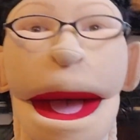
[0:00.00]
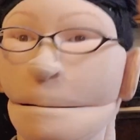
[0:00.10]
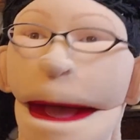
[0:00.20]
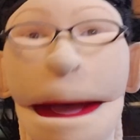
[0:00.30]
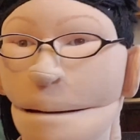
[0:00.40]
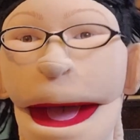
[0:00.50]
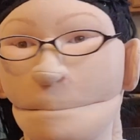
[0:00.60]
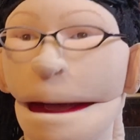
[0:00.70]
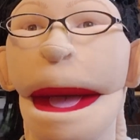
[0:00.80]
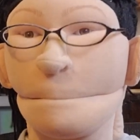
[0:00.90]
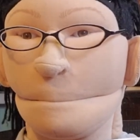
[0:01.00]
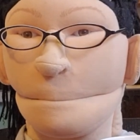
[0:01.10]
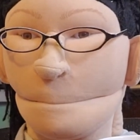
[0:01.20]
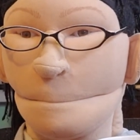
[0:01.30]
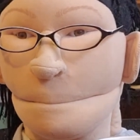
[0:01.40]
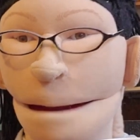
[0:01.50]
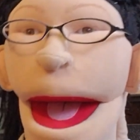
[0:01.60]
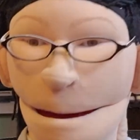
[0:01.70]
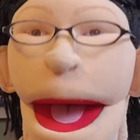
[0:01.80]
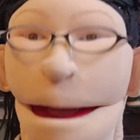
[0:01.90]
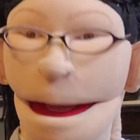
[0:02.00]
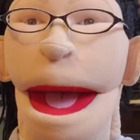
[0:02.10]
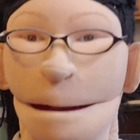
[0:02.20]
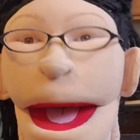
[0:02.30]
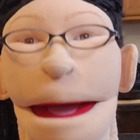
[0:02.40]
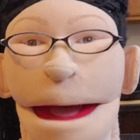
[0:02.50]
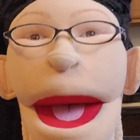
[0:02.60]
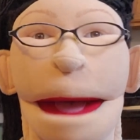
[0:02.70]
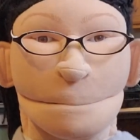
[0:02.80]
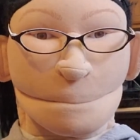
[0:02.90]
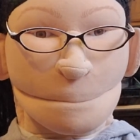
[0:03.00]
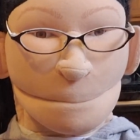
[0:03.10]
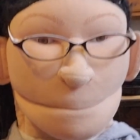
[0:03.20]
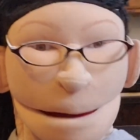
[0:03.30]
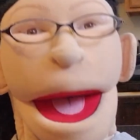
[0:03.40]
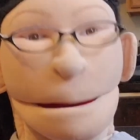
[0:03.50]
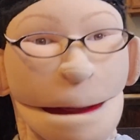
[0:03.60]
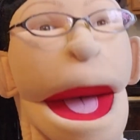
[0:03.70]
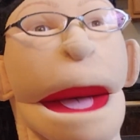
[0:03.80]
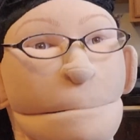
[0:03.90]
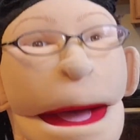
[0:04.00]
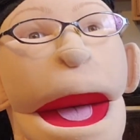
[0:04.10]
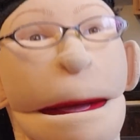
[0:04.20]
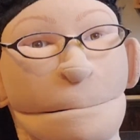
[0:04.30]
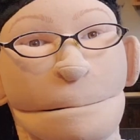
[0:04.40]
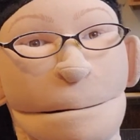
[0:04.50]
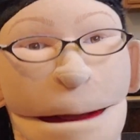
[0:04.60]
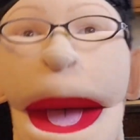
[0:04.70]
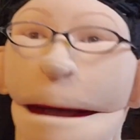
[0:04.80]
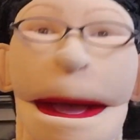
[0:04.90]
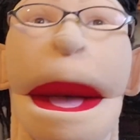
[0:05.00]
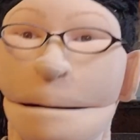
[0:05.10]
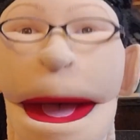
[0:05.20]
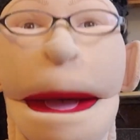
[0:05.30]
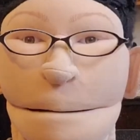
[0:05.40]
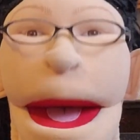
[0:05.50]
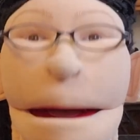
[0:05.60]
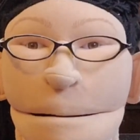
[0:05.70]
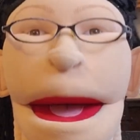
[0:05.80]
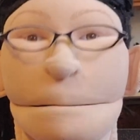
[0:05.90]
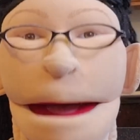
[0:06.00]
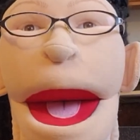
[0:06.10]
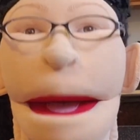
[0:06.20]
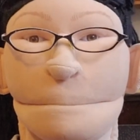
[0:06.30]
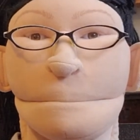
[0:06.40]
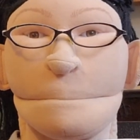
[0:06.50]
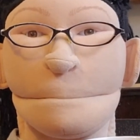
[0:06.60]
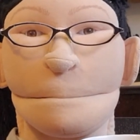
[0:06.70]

that nobody was explaining to me and rules that everybody seemed to be breaking.